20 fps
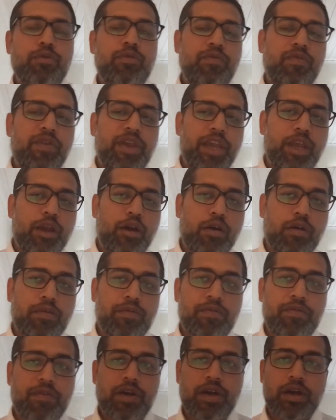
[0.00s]
way
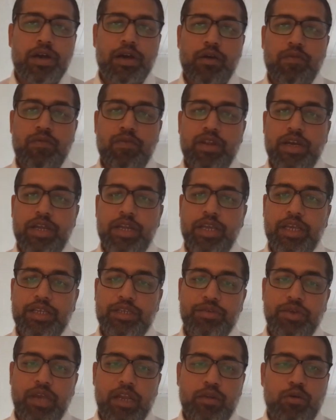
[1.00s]
of learning,
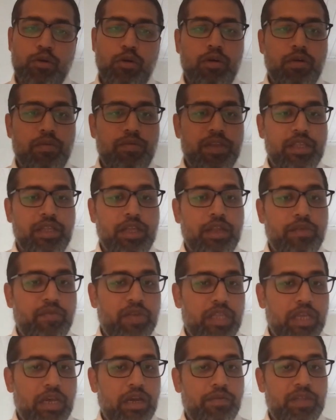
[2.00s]
you can go with
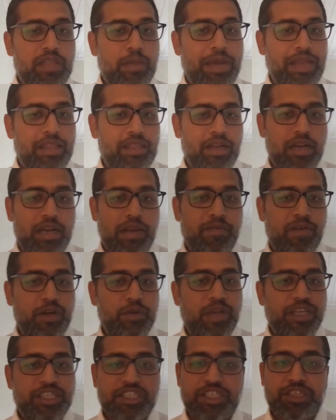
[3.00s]
a method referred to
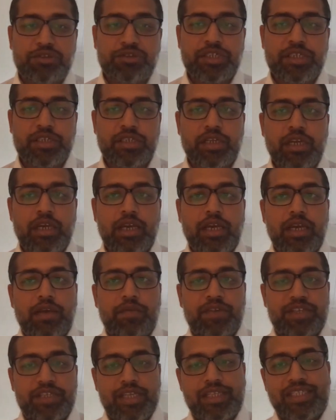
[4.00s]
as Newton,
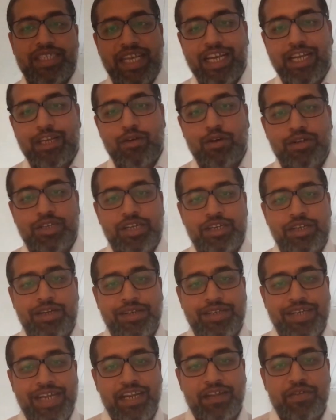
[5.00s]
which is a second order
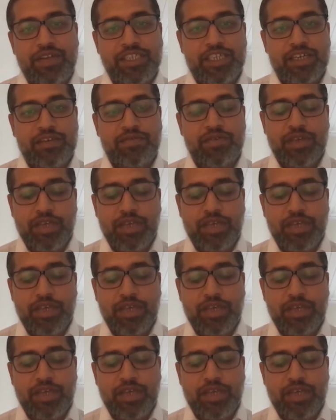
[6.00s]
derivative.